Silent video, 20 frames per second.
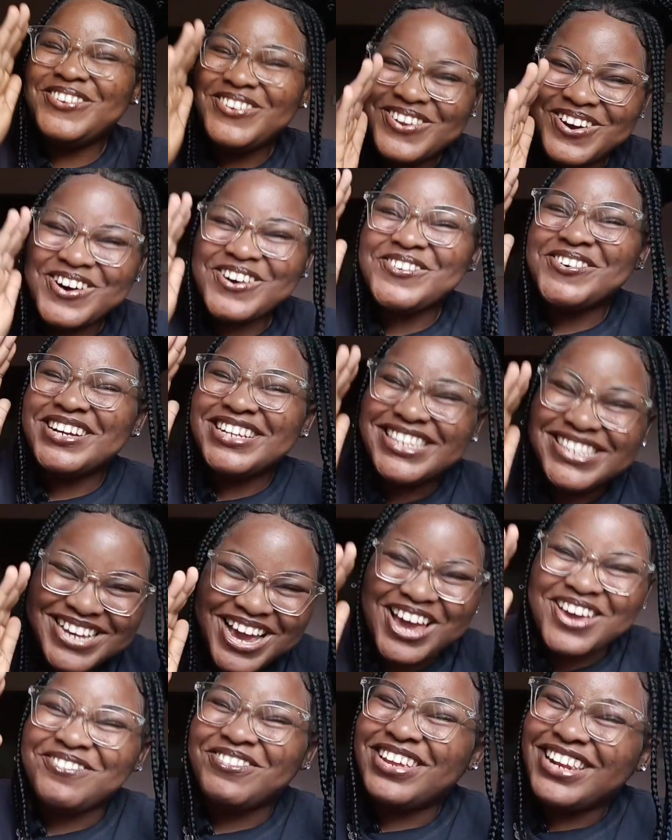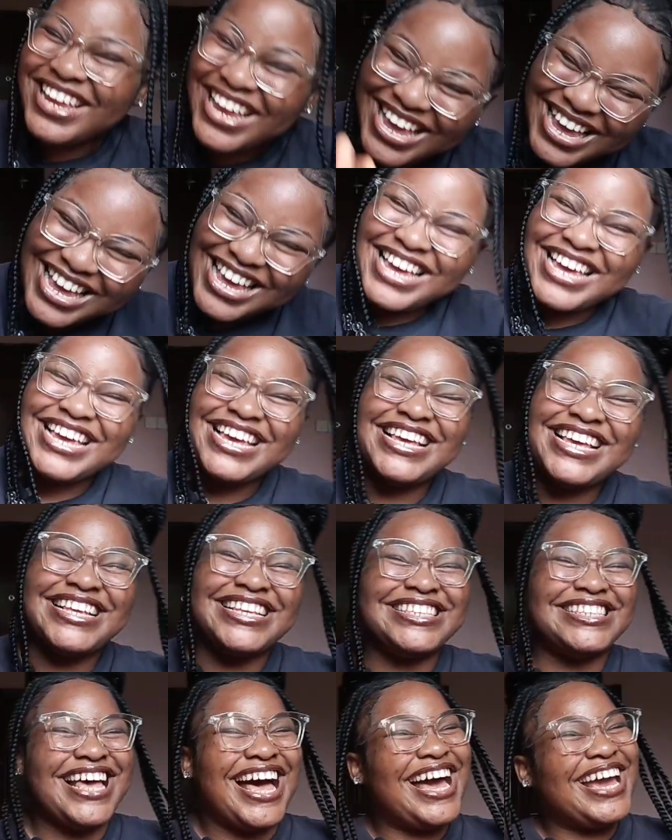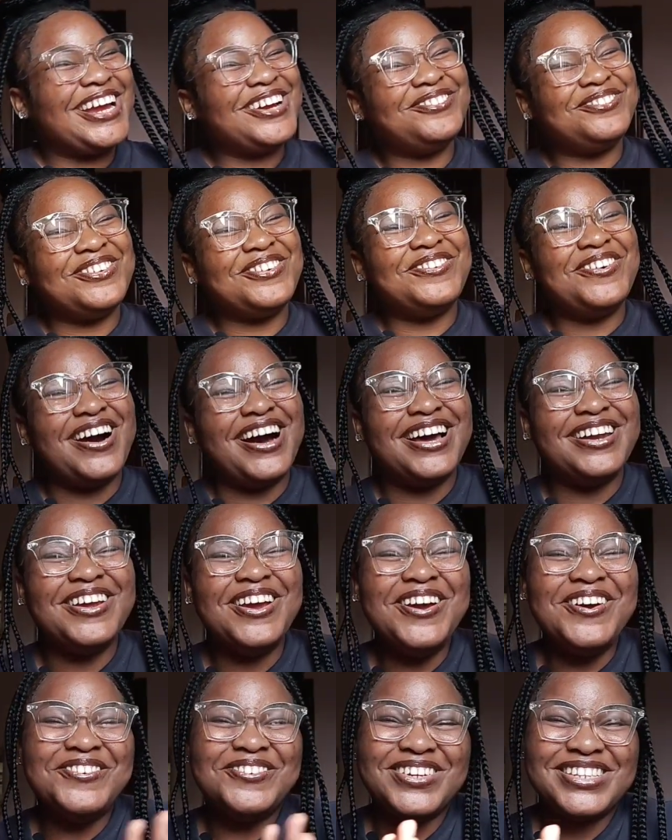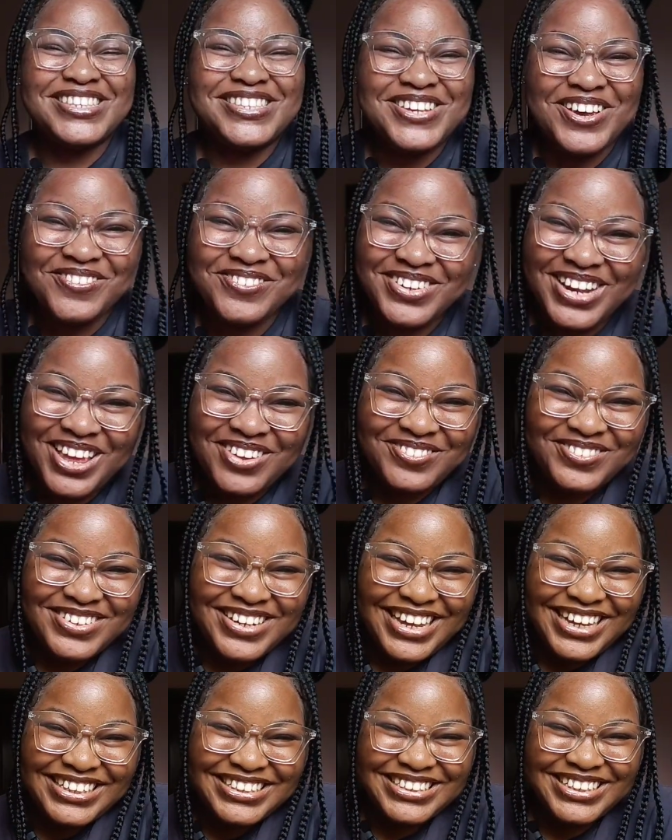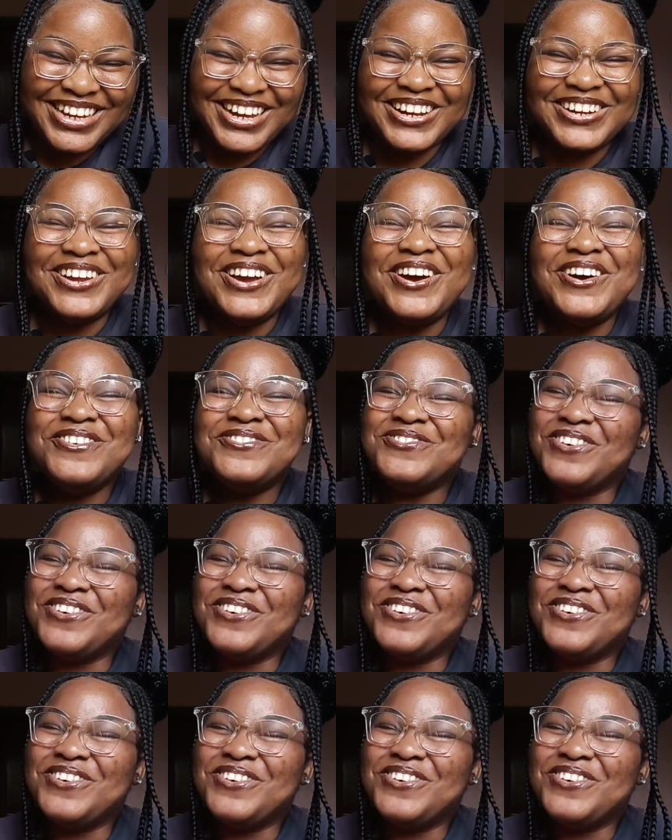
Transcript: You know what time it is. Hi, everyone. What's up, Clevy Nation?